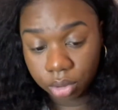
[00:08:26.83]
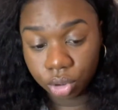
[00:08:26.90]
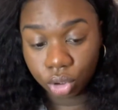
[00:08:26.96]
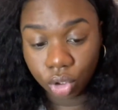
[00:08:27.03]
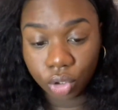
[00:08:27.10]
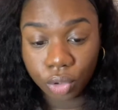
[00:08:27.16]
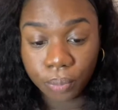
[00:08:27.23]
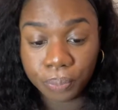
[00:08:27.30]

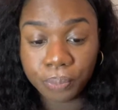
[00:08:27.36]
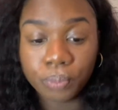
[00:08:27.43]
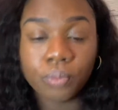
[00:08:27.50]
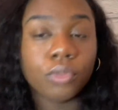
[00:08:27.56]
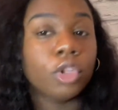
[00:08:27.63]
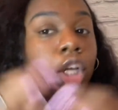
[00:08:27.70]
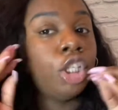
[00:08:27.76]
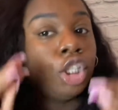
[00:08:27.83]
So
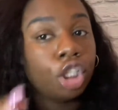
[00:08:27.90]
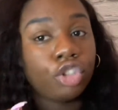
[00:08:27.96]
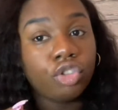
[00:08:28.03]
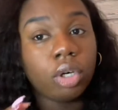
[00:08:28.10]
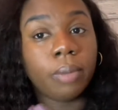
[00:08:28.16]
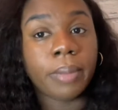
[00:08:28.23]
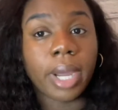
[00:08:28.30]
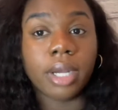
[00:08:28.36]
just a
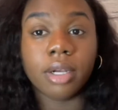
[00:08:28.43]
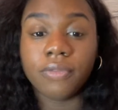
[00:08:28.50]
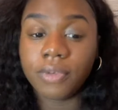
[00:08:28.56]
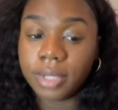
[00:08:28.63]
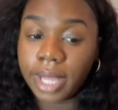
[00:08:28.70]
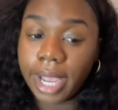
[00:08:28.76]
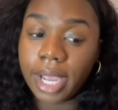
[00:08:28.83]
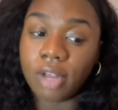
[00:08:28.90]
reminder for
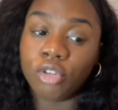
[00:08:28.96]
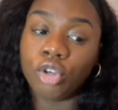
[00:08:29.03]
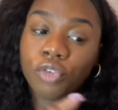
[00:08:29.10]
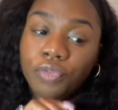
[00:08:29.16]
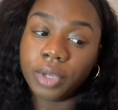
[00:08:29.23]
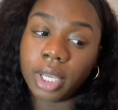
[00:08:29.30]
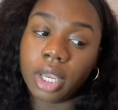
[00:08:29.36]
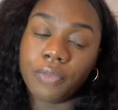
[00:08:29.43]
that. Don't
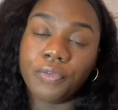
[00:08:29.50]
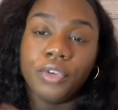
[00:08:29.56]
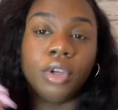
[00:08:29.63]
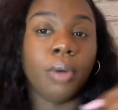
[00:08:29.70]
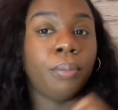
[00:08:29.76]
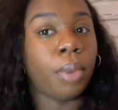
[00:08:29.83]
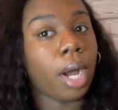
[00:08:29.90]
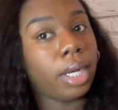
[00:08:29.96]
forget for
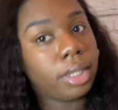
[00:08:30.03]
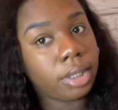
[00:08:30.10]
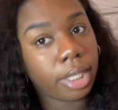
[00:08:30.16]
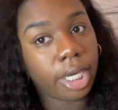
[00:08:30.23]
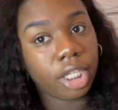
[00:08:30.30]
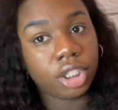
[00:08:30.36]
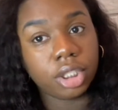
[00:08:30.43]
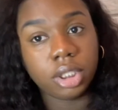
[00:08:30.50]
your bonding
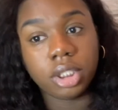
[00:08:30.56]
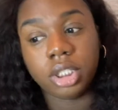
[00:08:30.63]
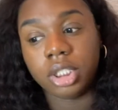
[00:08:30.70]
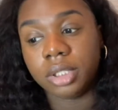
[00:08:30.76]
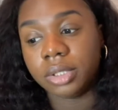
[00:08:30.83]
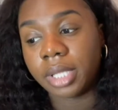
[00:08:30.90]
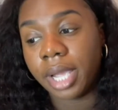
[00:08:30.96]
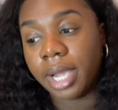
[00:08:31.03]

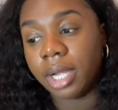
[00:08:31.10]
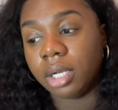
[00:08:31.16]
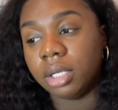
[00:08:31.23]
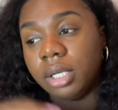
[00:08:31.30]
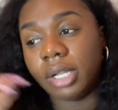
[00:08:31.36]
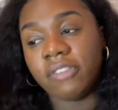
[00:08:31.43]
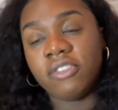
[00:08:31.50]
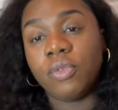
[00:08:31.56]
agency that
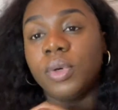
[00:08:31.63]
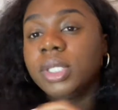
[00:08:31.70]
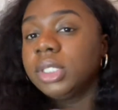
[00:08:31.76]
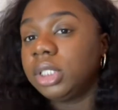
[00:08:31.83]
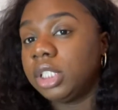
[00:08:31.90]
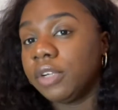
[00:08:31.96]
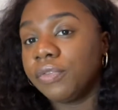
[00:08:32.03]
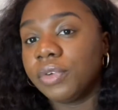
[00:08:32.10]
everyone is
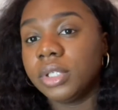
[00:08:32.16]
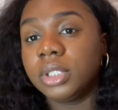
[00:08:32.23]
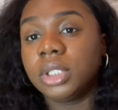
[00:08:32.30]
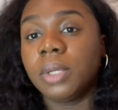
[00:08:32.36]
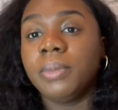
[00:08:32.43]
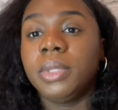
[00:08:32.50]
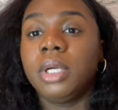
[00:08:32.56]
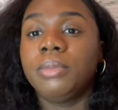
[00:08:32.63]
different.
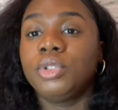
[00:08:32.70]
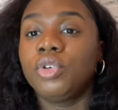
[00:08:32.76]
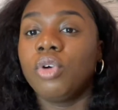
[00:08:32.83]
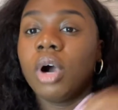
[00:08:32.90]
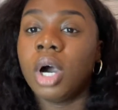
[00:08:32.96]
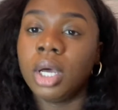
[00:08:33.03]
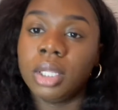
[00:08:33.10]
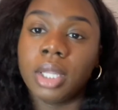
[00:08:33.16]
Some of them do
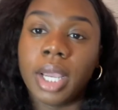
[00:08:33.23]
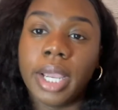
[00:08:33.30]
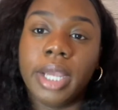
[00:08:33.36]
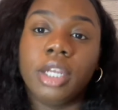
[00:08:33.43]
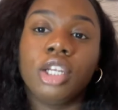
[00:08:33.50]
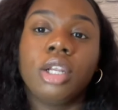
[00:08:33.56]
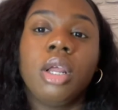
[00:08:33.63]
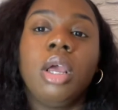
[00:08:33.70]

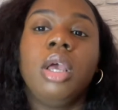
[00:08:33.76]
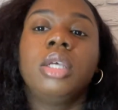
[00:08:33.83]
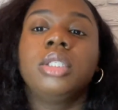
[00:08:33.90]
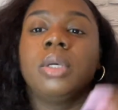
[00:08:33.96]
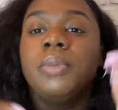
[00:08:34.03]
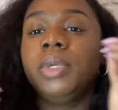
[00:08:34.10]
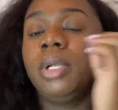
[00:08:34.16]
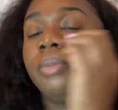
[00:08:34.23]
online,
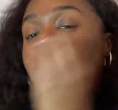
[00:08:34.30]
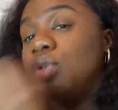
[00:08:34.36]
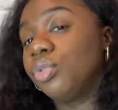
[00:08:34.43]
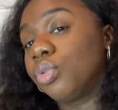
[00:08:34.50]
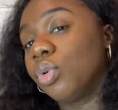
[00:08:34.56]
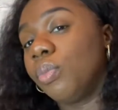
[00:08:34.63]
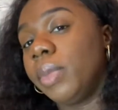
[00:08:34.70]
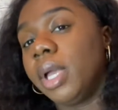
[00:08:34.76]
some of them do it
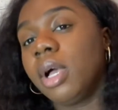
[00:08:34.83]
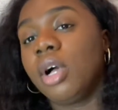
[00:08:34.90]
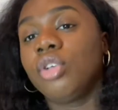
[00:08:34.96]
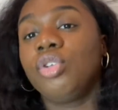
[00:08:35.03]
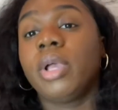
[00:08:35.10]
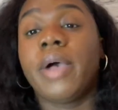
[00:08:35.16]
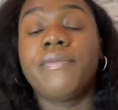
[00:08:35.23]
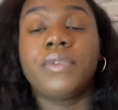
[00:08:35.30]
through mail.
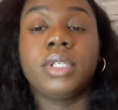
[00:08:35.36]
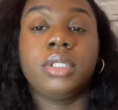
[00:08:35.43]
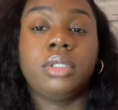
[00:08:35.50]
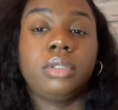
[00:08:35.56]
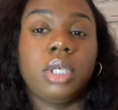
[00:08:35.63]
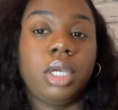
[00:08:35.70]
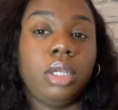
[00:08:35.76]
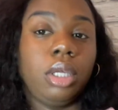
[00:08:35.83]
You have to
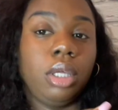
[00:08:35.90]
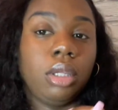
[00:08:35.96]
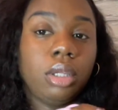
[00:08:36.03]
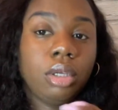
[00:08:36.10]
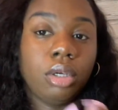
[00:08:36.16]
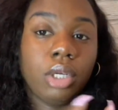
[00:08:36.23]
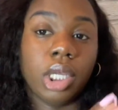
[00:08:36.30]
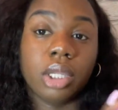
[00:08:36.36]
send you
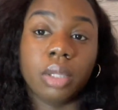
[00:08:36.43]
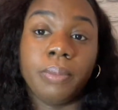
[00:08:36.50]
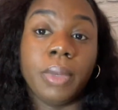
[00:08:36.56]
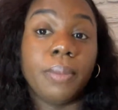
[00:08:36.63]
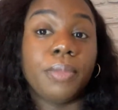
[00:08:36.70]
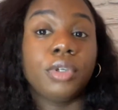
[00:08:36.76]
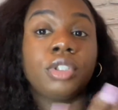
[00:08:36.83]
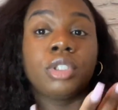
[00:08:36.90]
have to
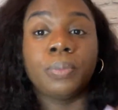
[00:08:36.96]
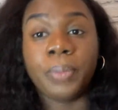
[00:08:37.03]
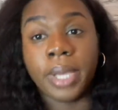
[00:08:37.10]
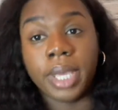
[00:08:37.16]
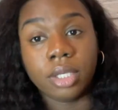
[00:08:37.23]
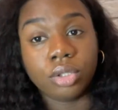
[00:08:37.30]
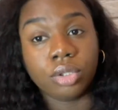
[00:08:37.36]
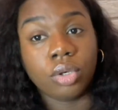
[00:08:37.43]
remember to
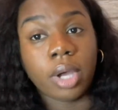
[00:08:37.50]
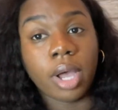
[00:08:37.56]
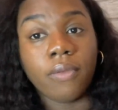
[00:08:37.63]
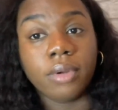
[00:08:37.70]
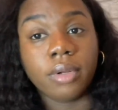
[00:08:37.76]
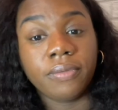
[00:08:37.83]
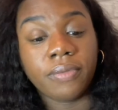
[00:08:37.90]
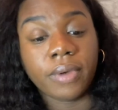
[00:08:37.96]
pay. So I
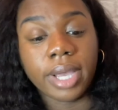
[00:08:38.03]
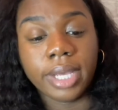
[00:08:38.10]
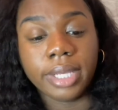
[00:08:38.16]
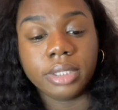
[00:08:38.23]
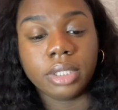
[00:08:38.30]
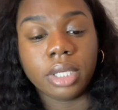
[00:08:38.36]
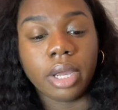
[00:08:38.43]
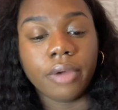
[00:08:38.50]
would
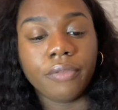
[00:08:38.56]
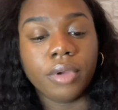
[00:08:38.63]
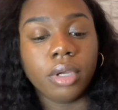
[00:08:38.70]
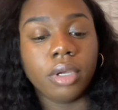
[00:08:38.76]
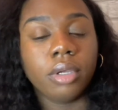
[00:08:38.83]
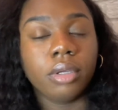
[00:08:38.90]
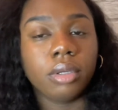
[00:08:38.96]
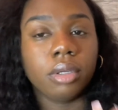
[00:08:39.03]
advise
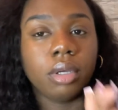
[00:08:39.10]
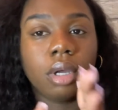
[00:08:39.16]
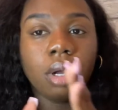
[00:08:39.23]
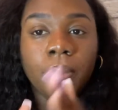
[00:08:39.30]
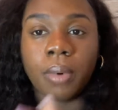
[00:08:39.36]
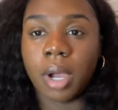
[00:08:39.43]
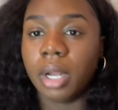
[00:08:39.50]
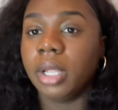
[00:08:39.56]
every
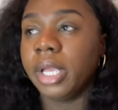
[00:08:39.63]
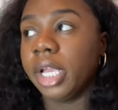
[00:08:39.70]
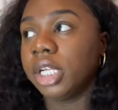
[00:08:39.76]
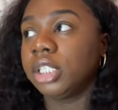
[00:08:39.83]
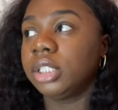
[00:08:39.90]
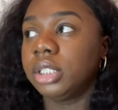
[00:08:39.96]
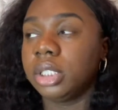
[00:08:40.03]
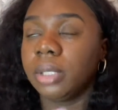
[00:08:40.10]
bonding
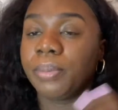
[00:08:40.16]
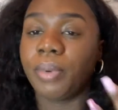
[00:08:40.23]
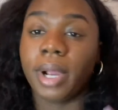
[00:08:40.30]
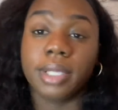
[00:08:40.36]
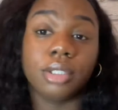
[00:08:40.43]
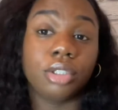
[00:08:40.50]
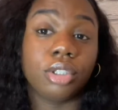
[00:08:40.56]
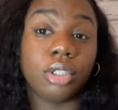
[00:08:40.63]
agency, the
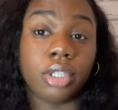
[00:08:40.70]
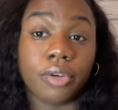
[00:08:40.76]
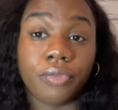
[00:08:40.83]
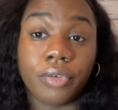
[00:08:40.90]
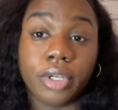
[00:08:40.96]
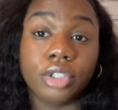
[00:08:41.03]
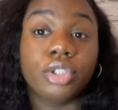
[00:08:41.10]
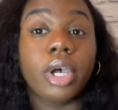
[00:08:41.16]
prices are
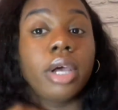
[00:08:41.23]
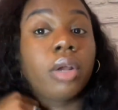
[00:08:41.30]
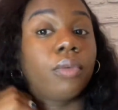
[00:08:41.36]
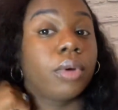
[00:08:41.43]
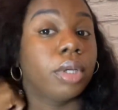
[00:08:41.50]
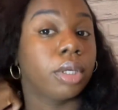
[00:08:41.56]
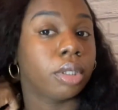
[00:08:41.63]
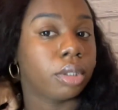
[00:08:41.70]
different. So I don't
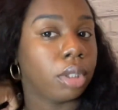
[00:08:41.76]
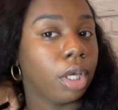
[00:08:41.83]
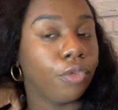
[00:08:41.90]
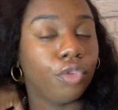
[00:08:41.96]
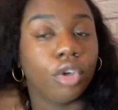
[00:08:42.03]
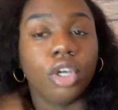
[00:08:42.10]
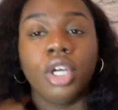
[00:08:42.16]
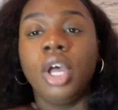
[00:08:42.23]
want to give
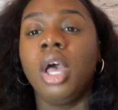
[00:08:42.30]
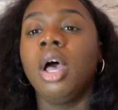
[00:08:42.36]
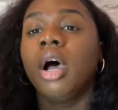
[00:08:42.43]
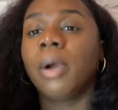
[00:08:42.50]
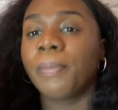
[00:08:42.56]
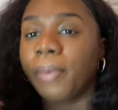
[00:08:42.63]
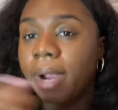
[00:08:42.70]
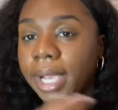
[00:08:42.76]
you
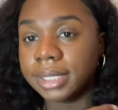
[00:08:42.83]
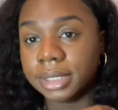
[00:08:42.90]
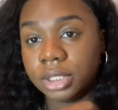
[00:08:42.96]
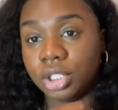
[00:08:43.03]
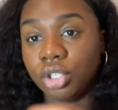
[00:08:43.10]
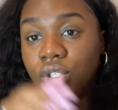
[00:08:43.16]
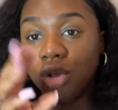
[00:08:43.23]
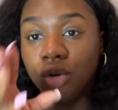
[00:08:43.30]
a price
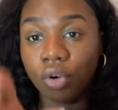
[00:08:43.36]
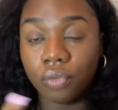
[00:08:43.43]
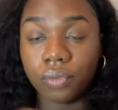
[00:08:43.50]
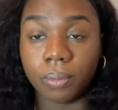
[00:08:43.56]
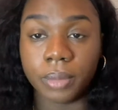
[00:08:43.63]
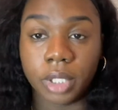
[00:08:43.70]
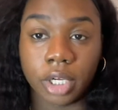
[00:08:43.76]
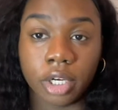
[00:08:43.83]
until you go
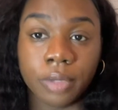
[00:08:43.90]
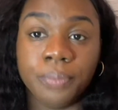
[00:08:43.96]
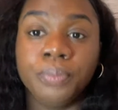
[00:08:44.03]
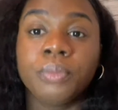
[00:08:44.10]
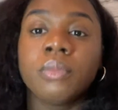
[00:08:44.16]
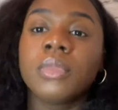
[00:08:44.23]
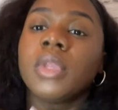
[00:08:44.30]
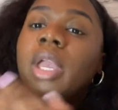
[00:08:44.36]
from there.
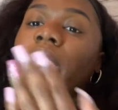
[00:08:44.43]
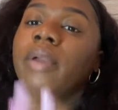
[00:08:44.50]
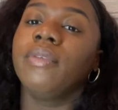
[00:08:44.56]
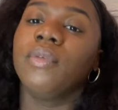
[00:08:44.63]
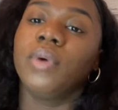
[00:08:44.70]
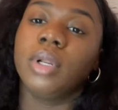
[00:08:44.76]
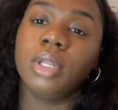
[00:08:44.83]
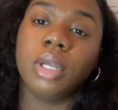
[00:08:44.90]
Every
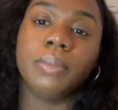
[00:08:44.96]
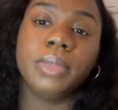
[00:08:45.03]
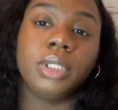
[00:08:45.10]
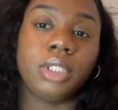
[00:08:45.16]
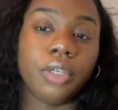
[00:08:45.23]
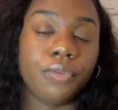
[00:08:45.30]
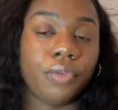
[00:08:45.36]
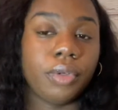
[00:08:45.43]
one of them is
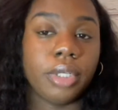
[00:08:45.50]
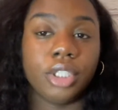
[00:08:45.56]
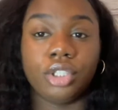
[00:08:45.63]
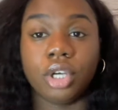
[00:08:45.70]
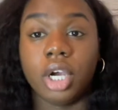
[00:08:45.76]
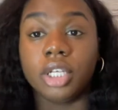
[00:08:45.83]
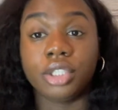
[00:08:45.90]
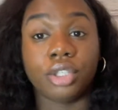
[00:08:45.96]
different. They
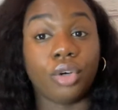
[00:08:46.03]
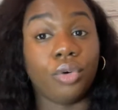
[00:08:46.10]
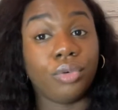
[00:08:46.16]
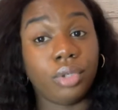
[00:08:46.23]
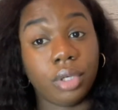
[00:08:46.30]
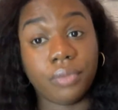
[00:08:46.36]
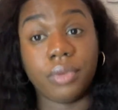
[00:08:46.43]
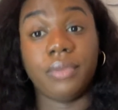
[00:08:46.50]
charge their own
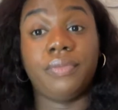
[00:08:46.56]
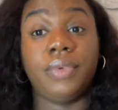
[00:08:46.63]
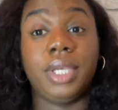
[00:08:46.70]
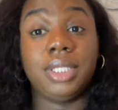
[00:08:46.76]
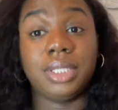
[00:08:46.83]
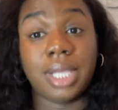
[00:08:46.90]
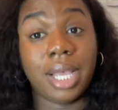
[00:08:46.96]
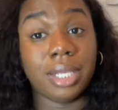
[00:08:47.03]
different
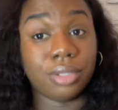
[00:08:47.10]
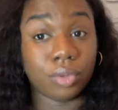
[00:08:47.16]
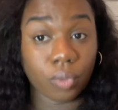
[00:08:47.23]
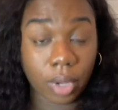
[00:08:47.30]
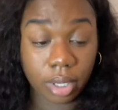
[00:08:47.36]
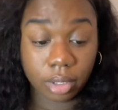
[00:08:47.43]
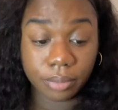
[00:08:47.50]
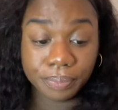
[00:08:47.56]
fees as
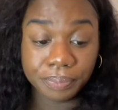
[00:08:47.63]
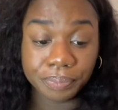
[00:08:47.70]
well.